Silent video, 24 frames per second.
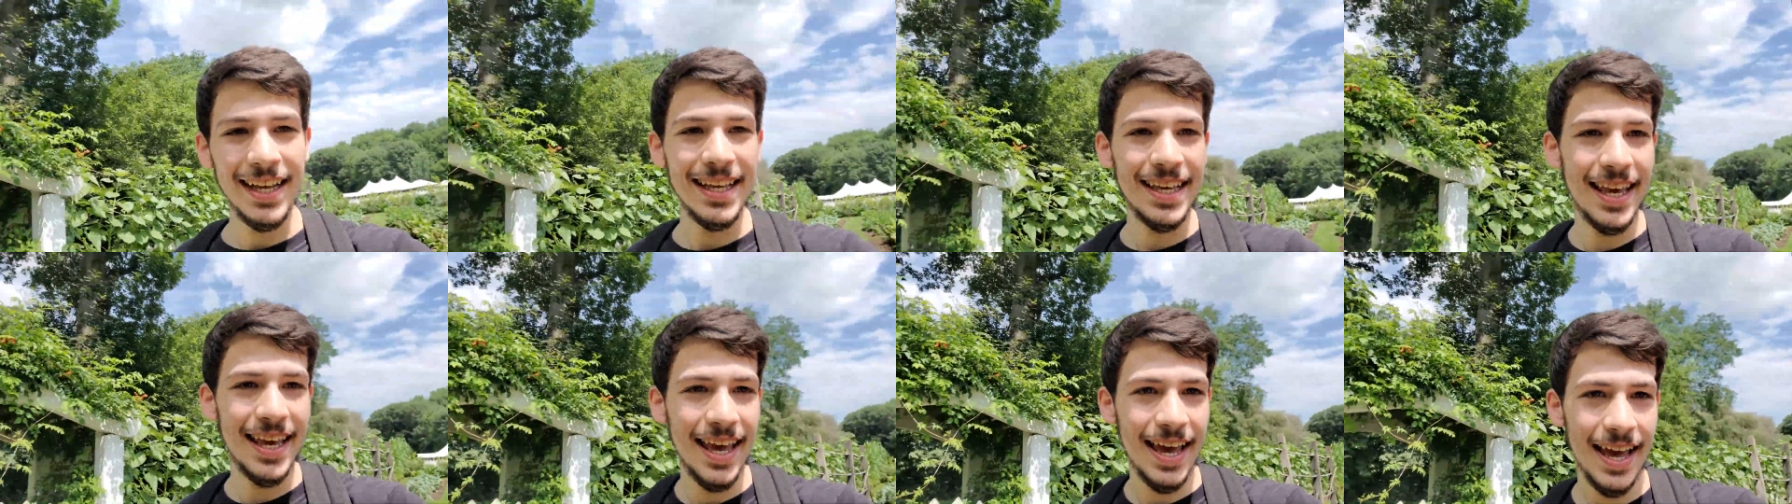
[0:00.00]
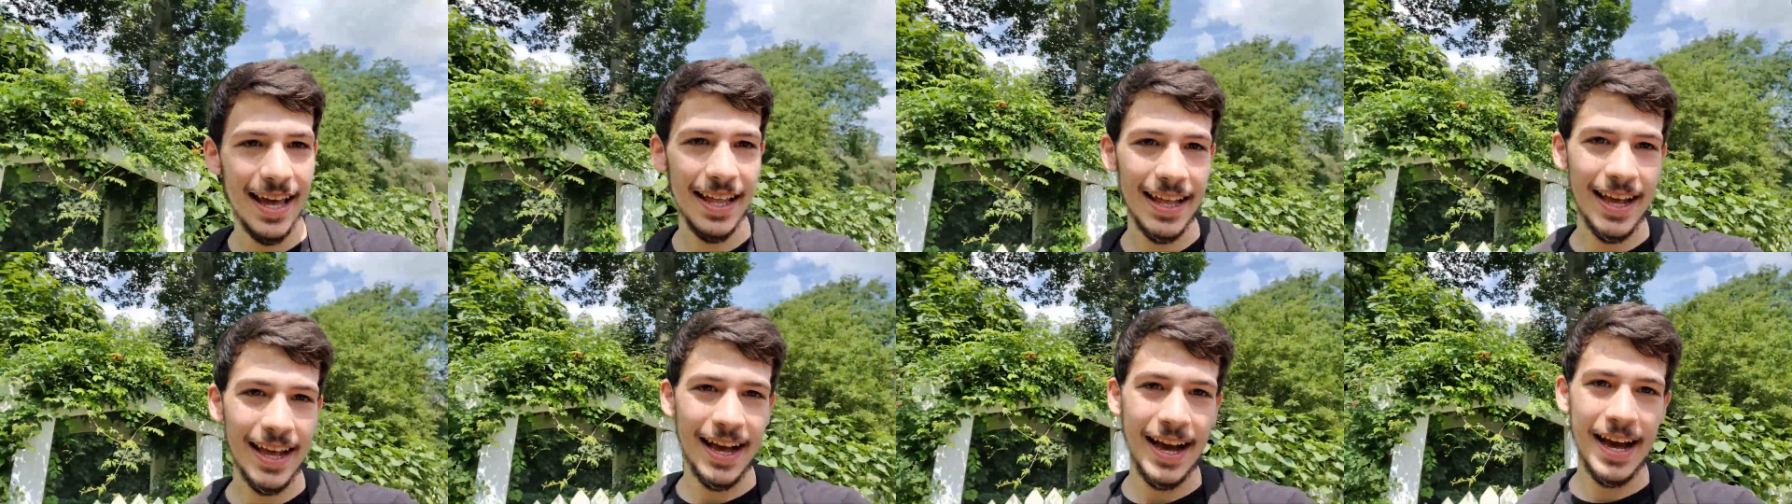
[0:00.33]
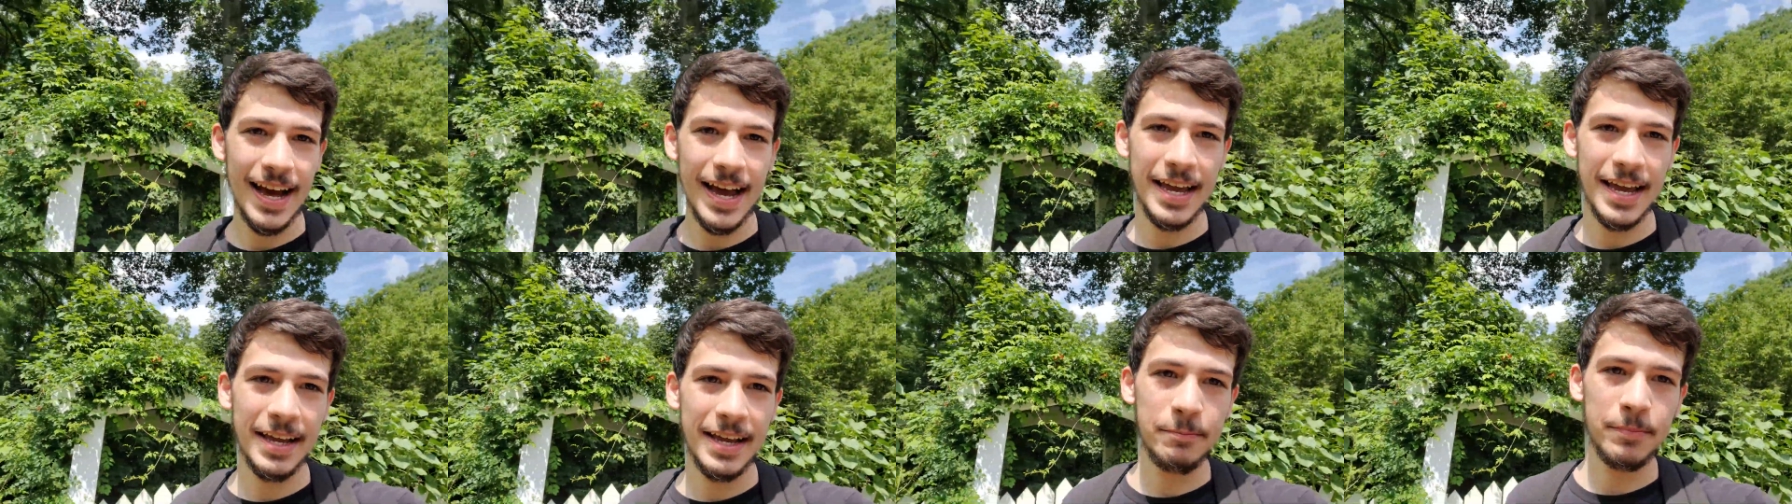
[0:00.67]
yeah, I
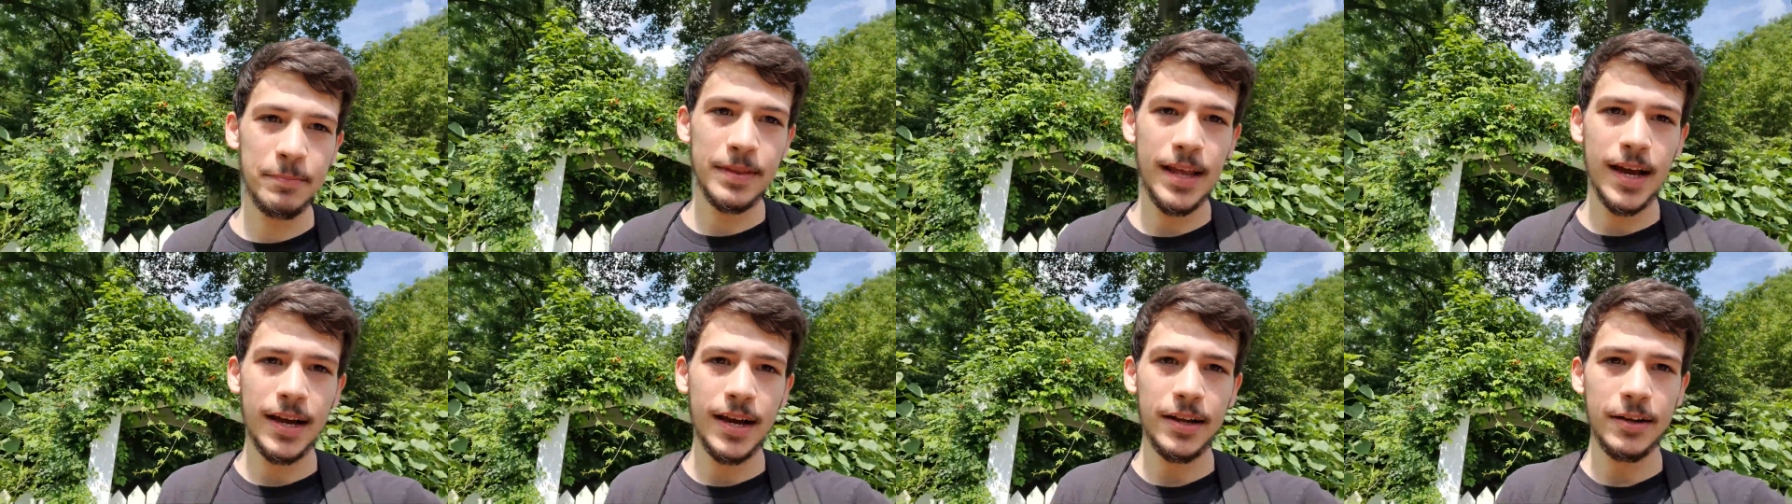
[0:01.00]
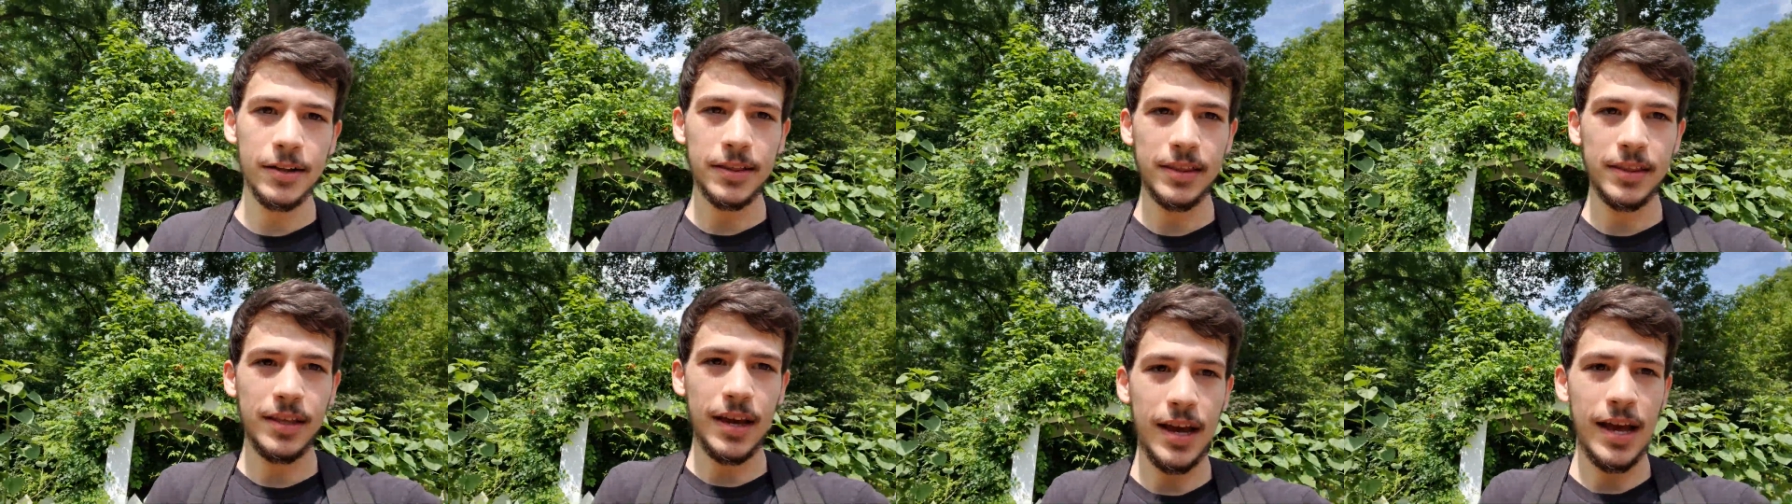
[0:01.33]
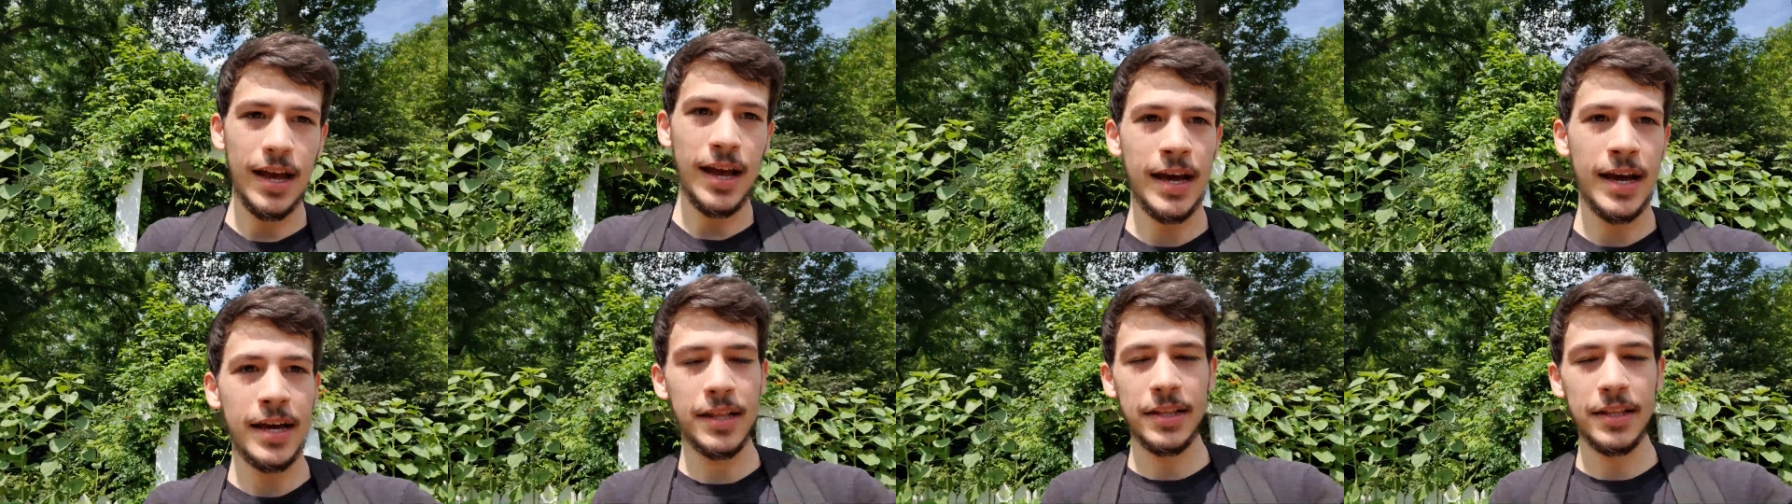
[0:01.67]
am not
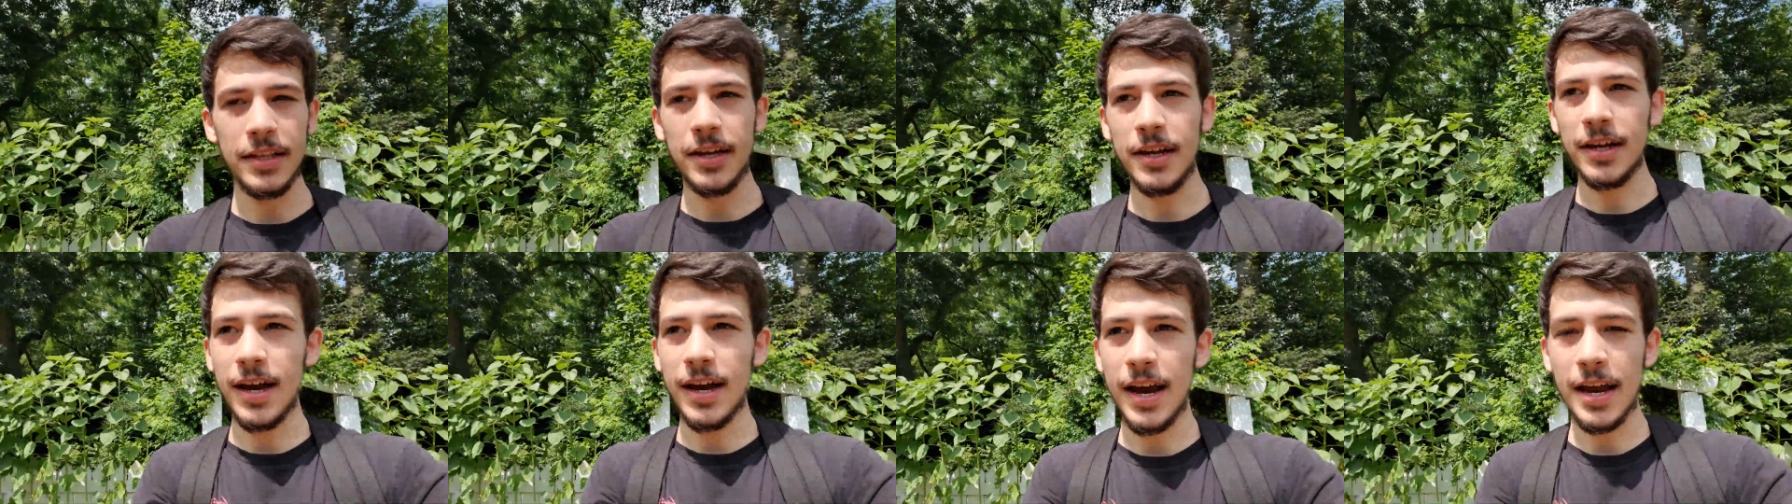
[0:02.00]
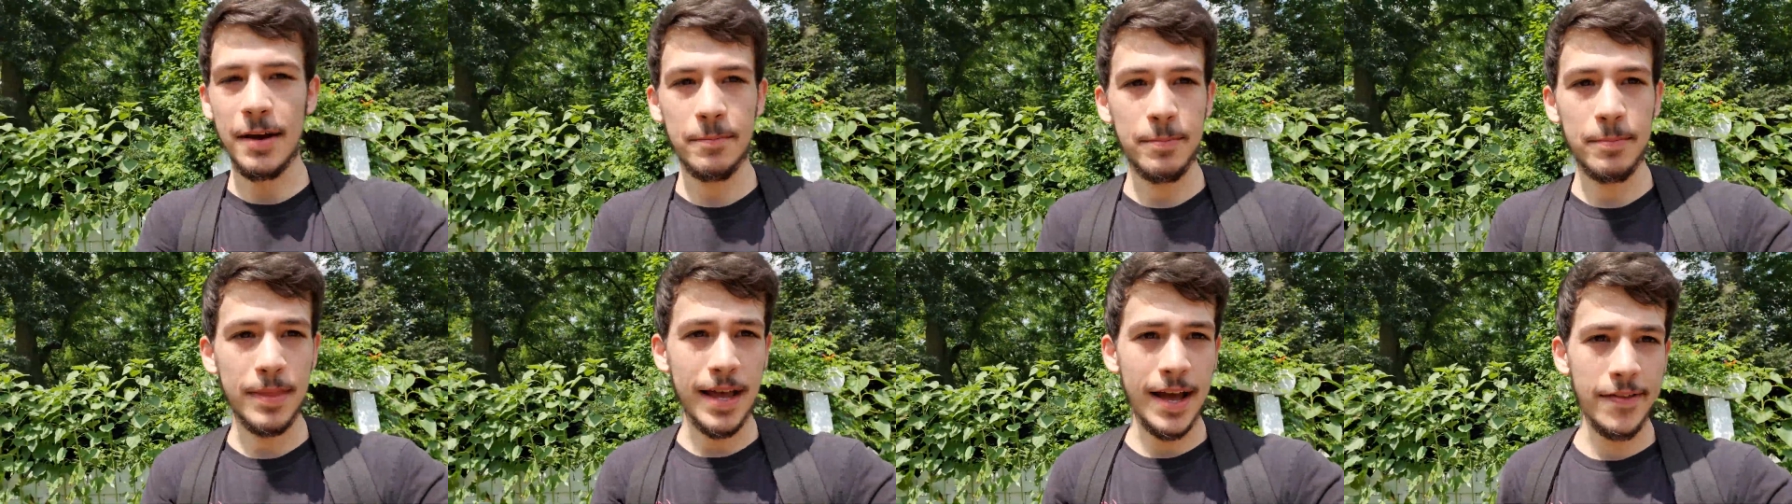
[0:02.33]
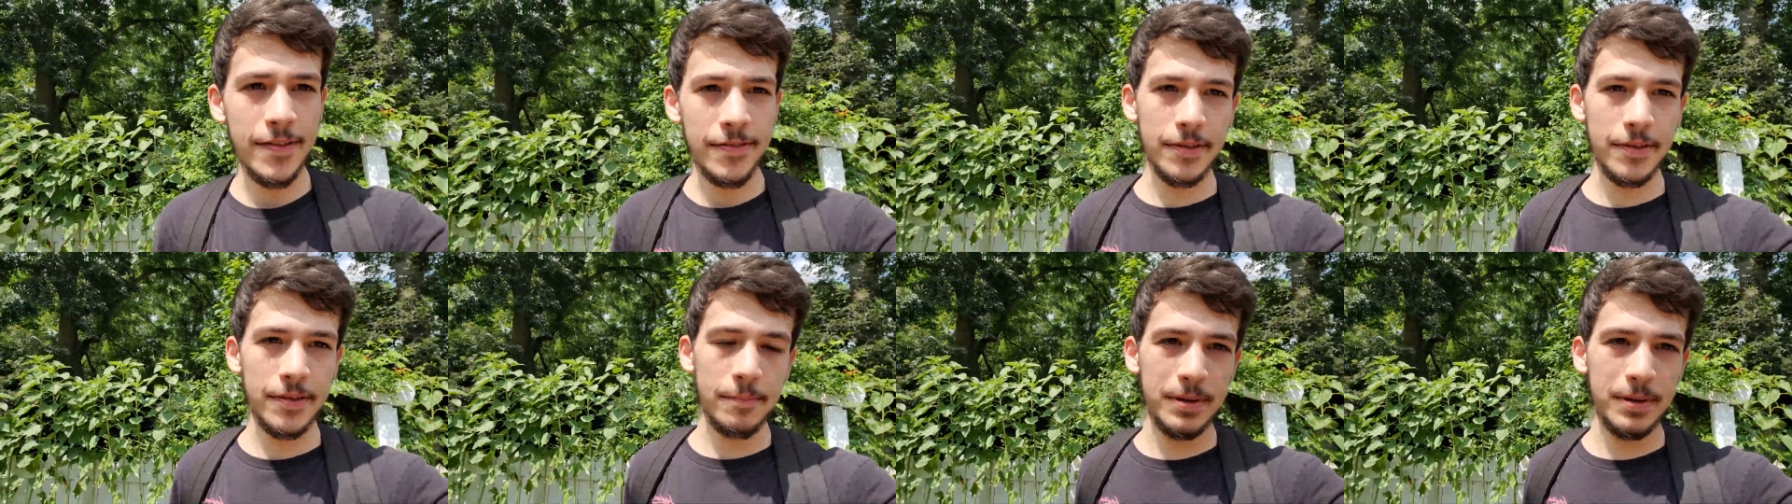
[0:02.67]
the